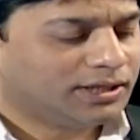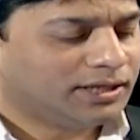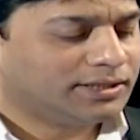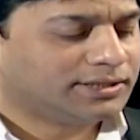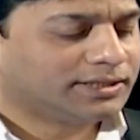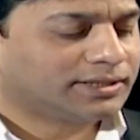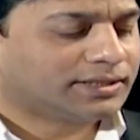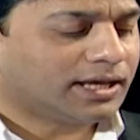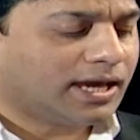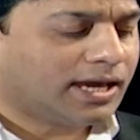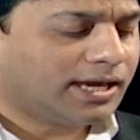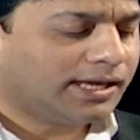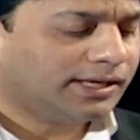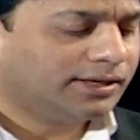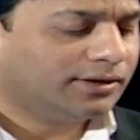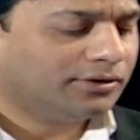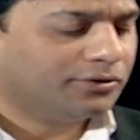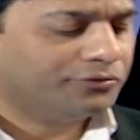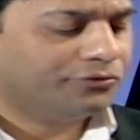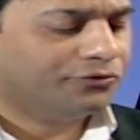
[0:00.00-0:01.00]
Is it A,
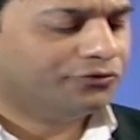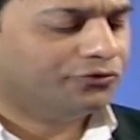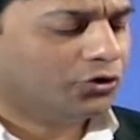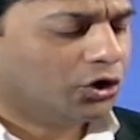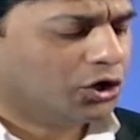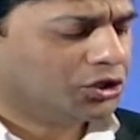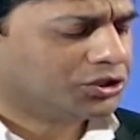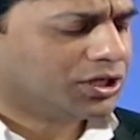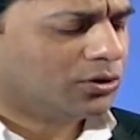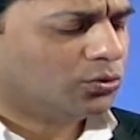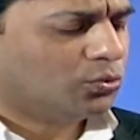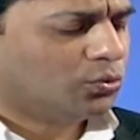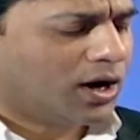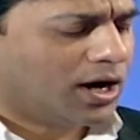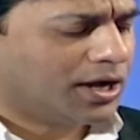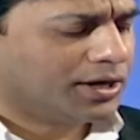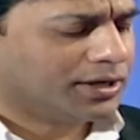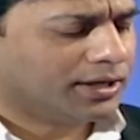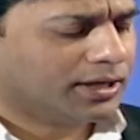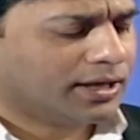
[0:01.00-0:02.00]
Voyager
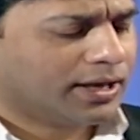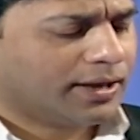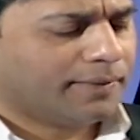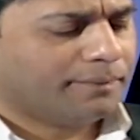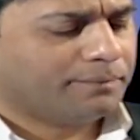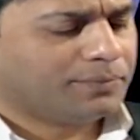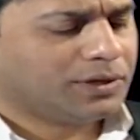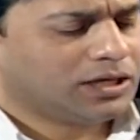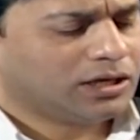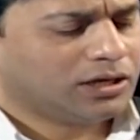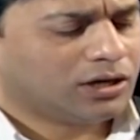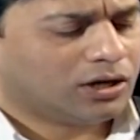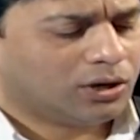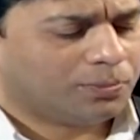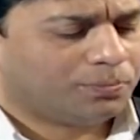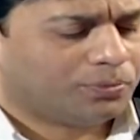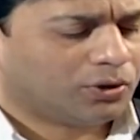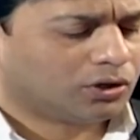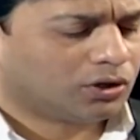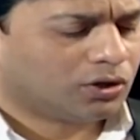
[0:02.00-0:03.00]
1, B,
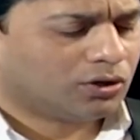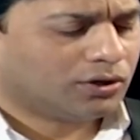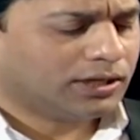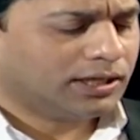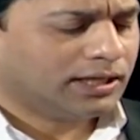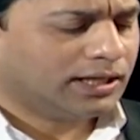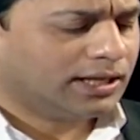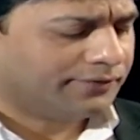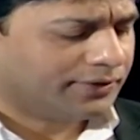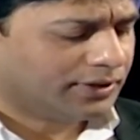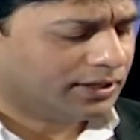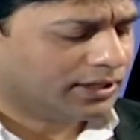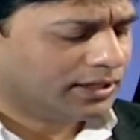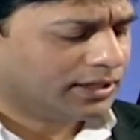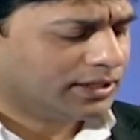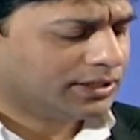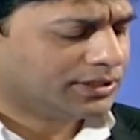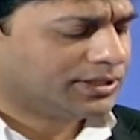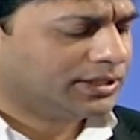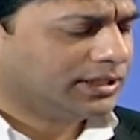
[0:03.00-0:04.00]
Apollo 11,
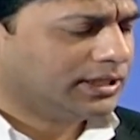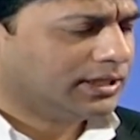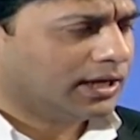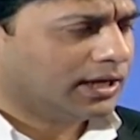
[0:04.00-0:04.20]
C,